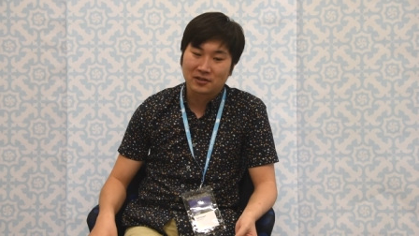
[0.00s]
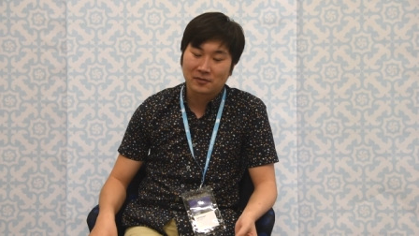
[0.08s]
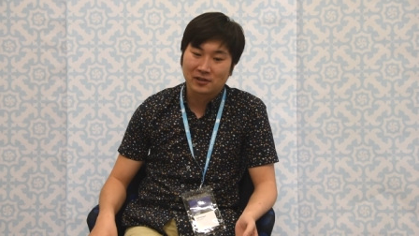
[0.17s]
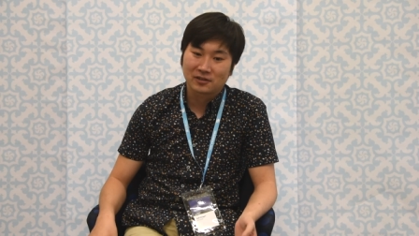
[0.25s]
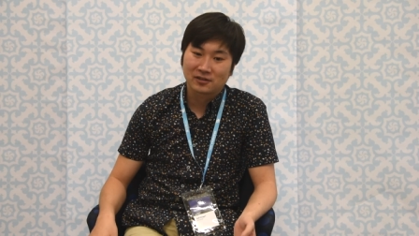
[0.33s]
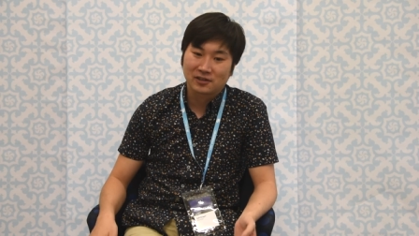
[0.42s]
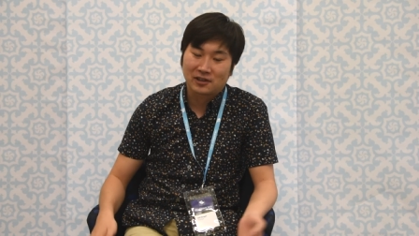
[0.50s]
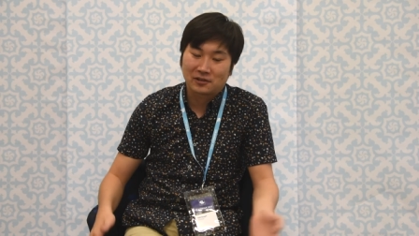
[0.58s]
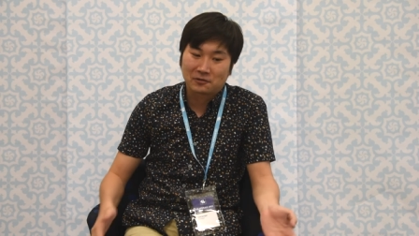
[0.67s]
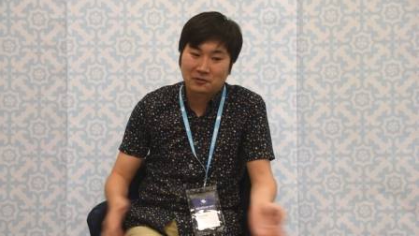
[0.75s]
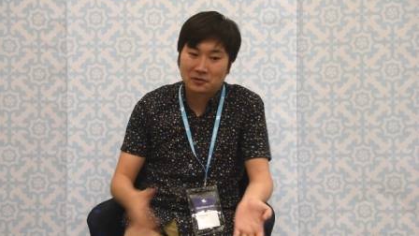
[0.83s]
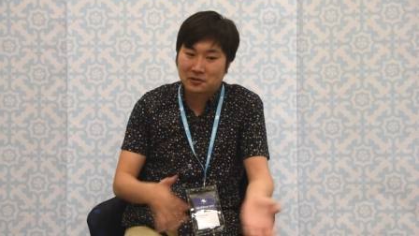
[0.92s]
I mean, yeah,
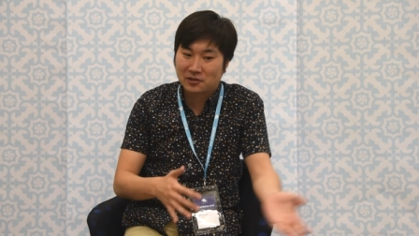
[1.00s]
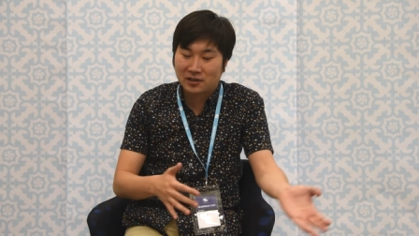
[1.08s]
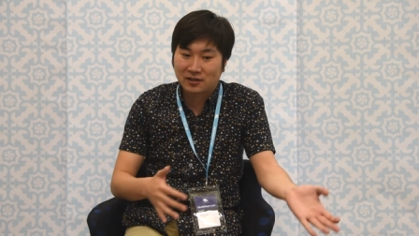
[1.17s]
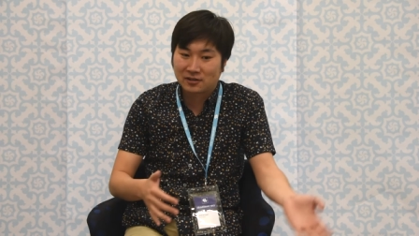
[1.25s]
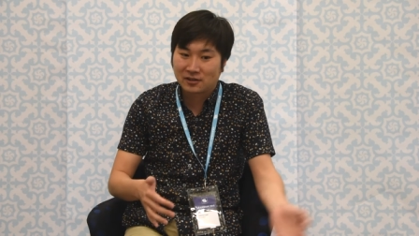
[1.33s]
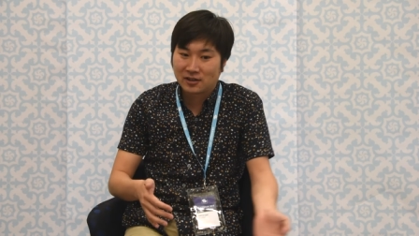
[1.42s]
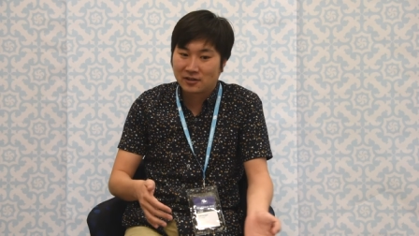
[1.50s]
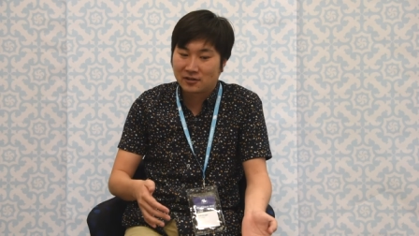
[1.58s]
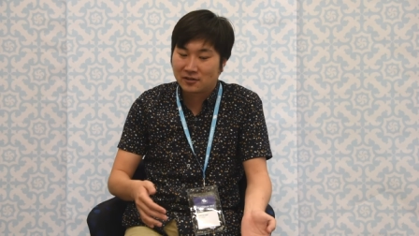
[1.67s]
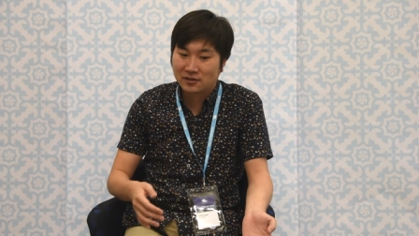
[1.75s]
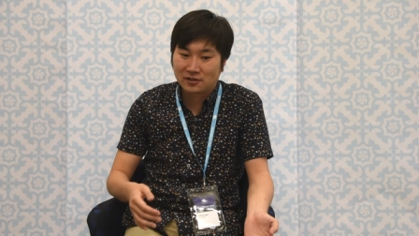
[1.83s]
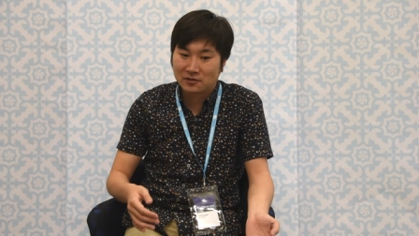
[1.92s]
of course you can
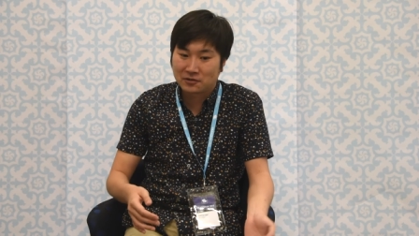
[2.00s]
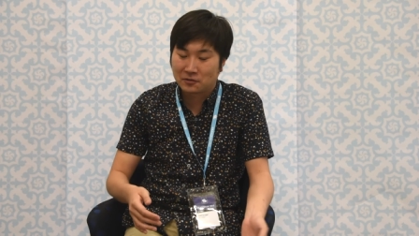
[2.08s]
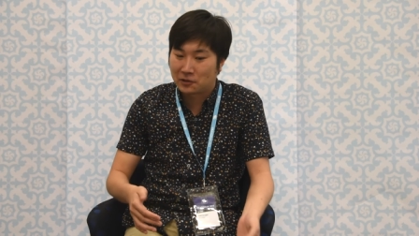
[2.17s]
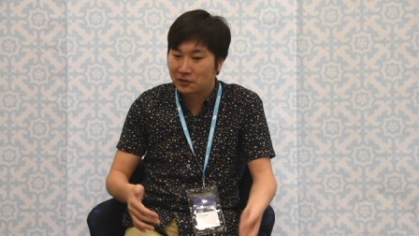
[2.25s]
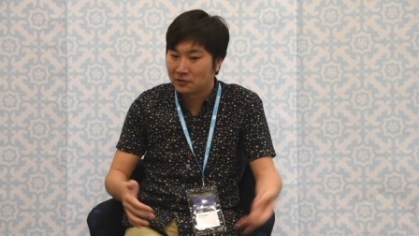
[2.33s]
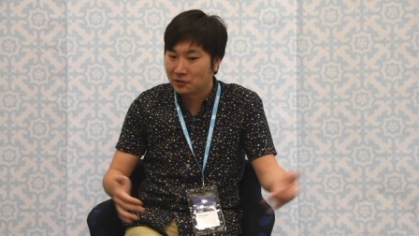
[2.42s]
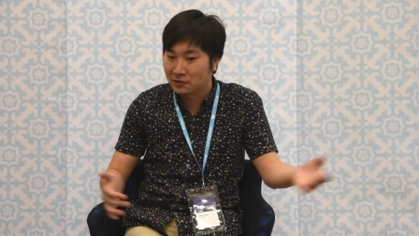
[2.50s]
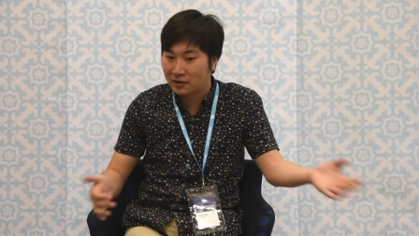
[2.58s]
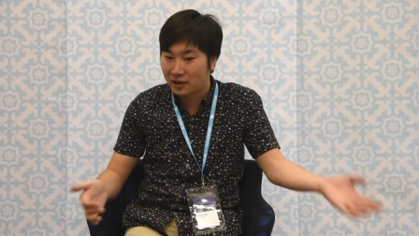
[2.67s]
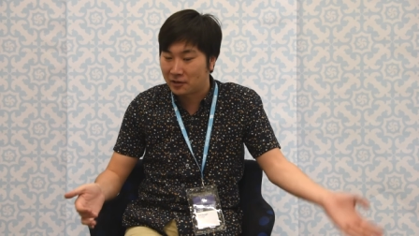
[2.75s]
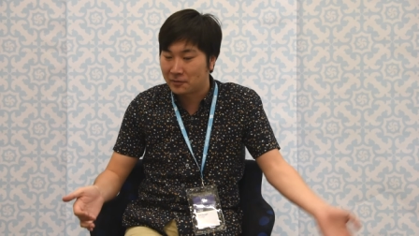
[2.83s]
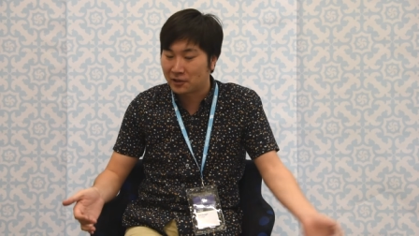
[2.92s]
use the word
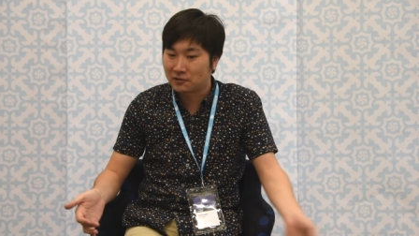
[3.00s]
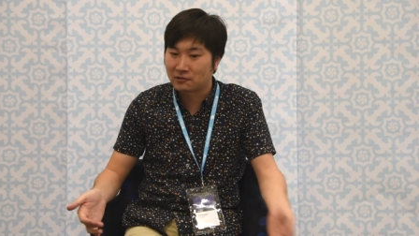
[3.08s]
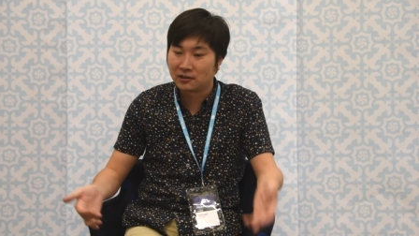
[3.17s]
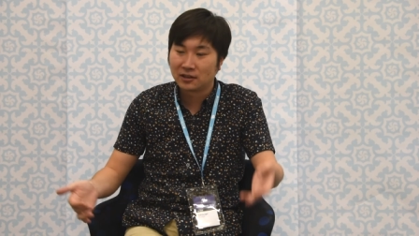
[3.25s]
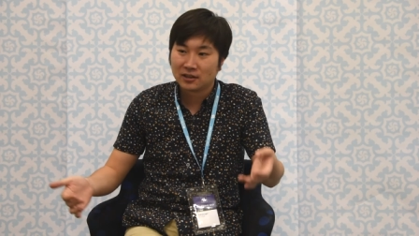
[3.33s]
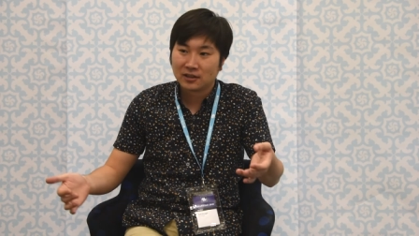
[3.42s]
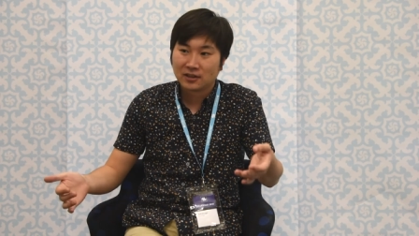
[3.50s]
non-Arabic or